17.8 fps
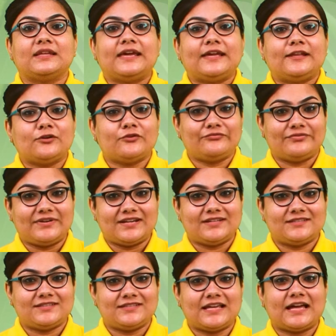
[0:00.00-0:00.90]
Hello
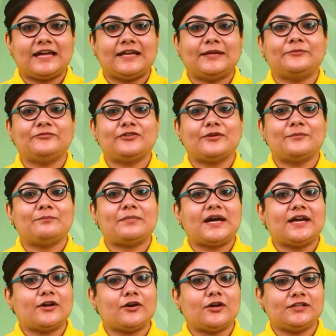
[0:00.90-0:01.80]
friends, I am from
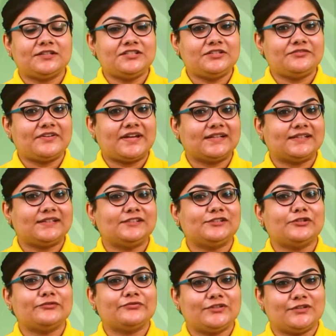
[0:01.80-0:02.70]
Biology
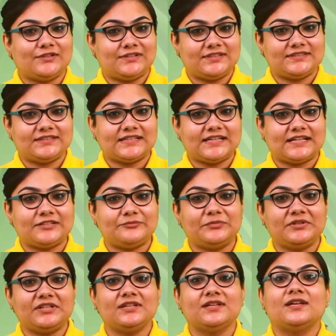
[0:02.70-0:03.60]
faculty of QLS
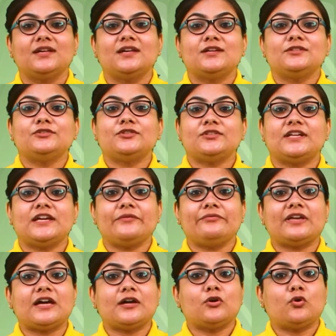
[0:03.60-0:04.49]
Academy. Today
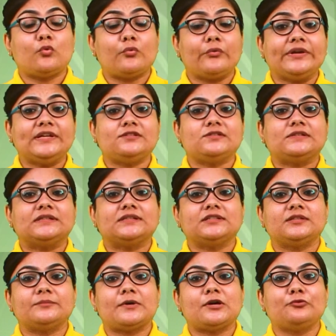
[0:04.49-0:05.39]
we are going to
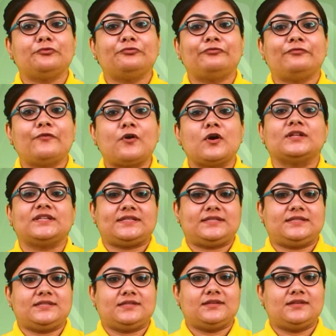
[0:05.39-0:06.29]
learn about
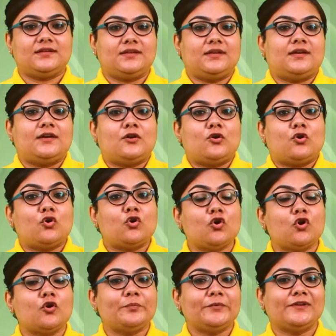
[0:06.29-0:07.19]
forest.
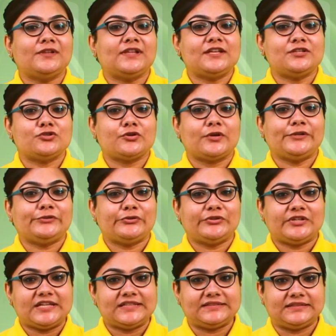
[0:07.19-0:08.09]
Hope you'll enjoy
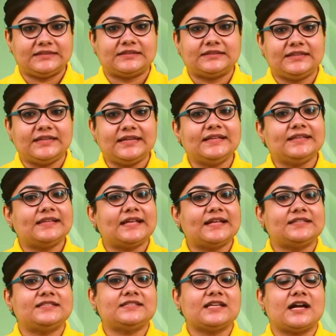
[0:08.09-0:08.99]
today's learning.
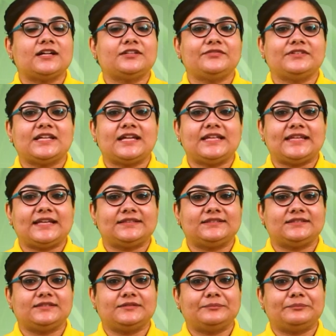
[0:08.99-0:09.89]
Let's start with our
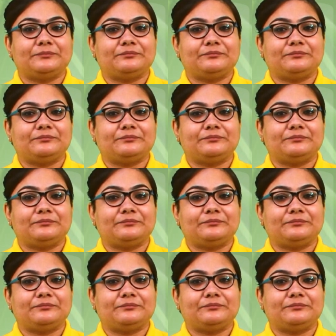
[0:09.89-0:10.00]
lesson.